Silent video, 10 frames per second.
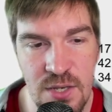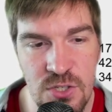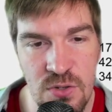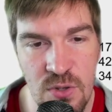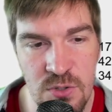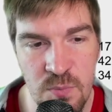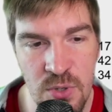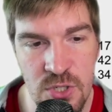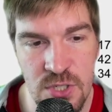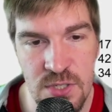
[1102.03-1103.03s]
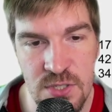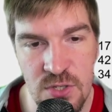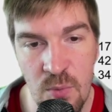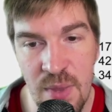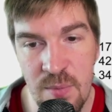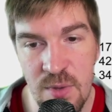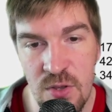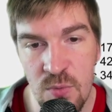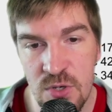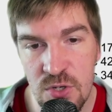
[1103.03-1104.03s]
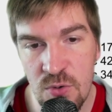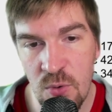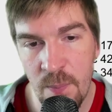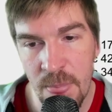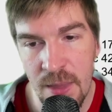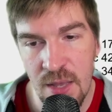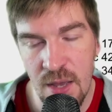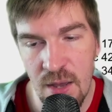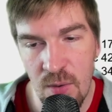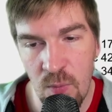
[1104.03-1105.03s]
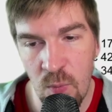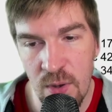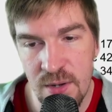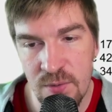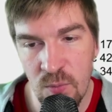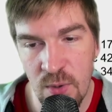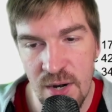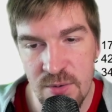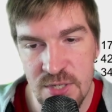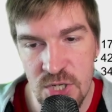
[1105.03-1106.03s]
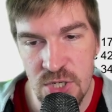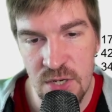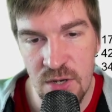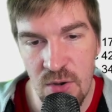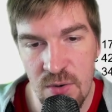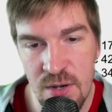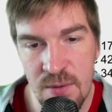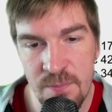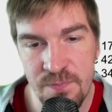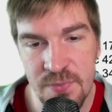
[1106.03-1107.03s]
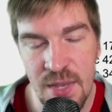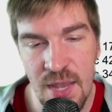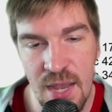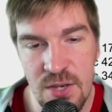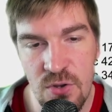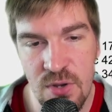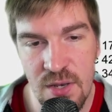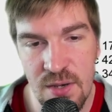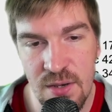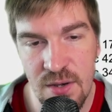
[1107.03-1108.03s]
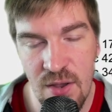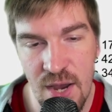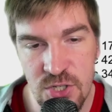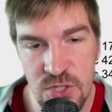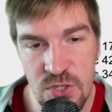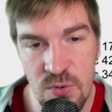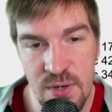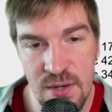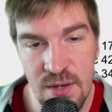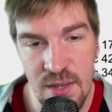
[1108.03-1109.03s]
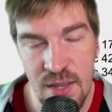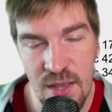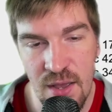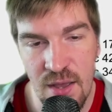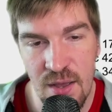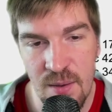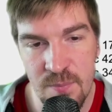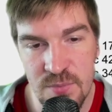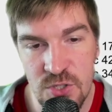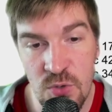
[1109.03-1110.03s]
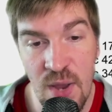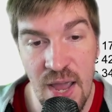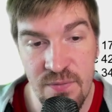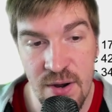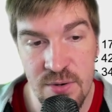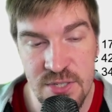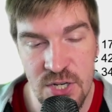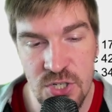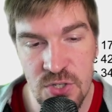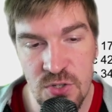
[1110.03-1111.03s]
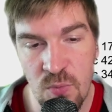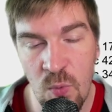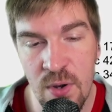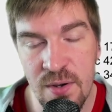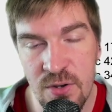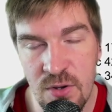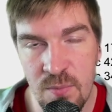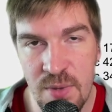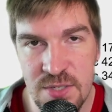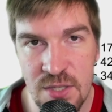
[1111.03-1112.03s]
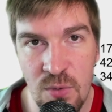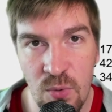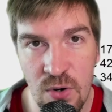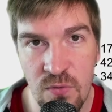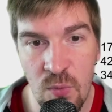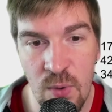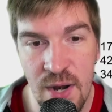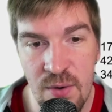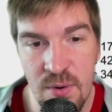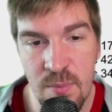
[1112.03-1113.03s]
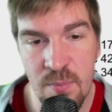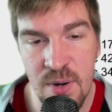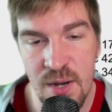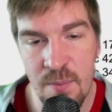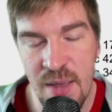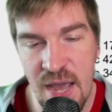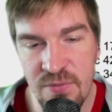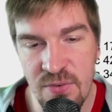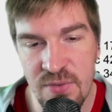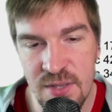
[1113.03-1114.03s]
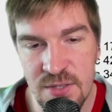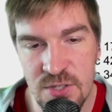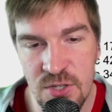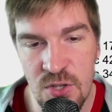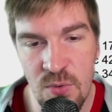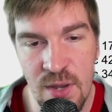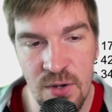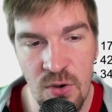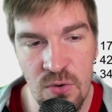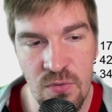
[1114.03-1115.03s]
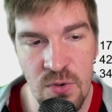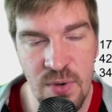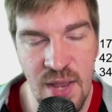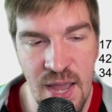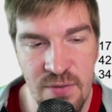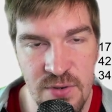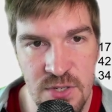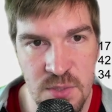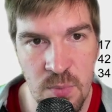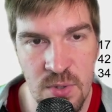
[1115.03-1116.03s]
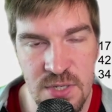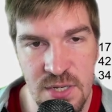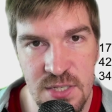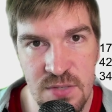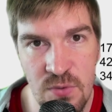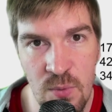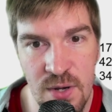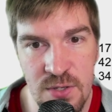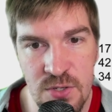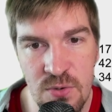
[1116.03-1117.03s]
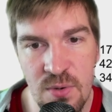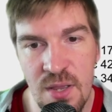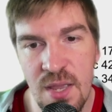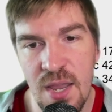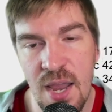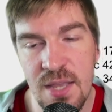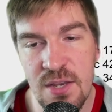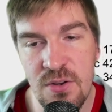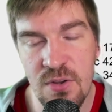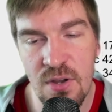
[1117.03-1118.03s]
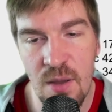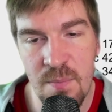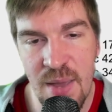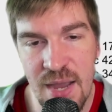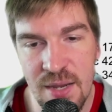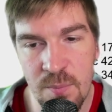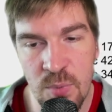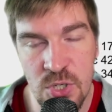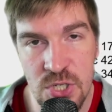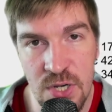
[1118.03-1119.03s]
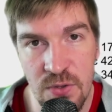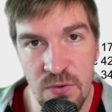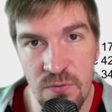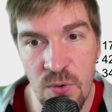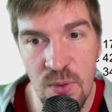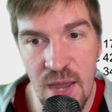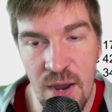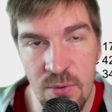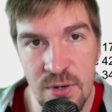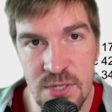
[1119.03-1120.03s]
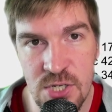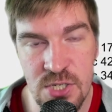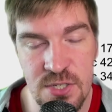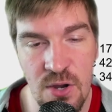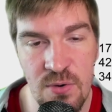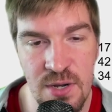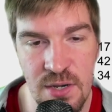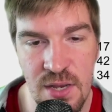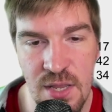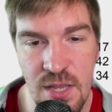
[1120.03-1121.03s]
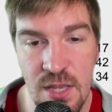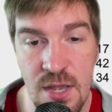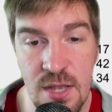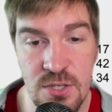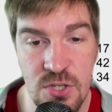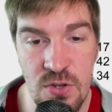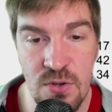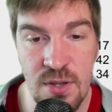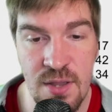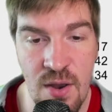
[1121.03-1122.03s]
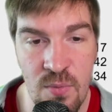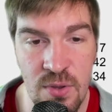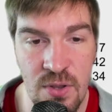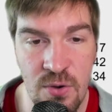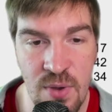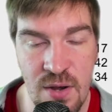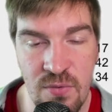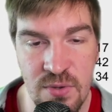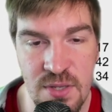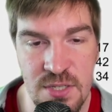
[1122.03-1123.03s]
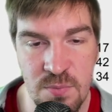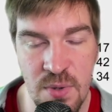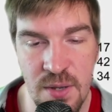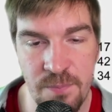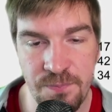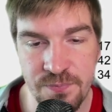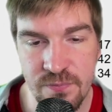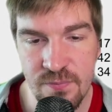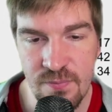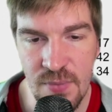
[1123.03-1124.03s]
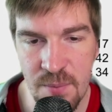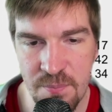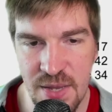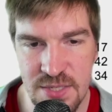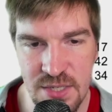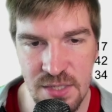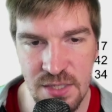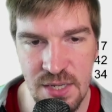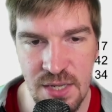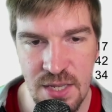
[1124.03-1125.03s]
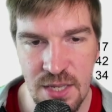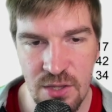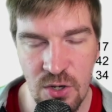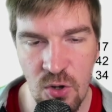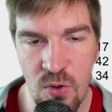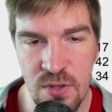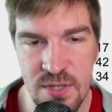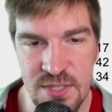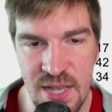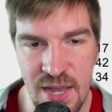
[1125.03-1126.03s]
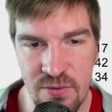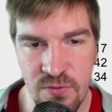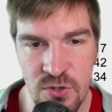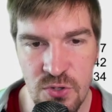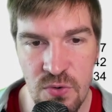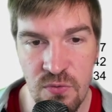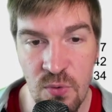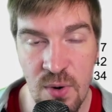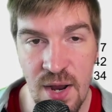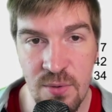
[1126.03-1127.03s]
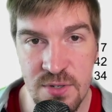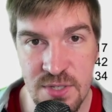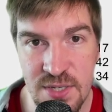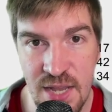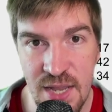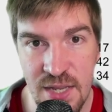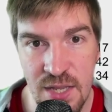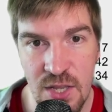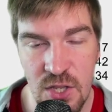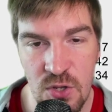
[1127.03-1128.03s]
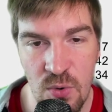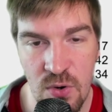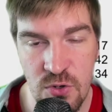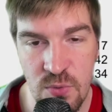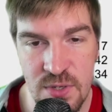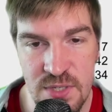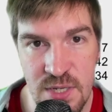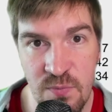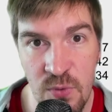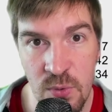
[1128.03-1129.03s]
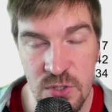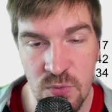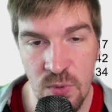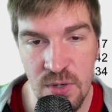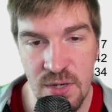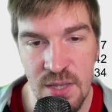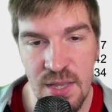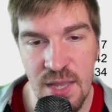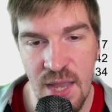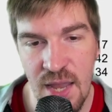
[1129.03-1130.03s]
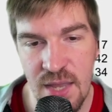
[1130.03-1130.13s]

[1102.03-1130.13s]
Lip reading: into those pushes. So maybe you would do 1 hour session in coding, and you can actually do in 2 half-hour sessions, or you could basically work for 1 hour but break up half of it into QA and code review and half into support tickets if you wanted to. And then you could come back and push another full hour into just coding. And so you can get really creative with this, but basically the goal is that for 2 to 4 hours a day, you are doing deep focused work,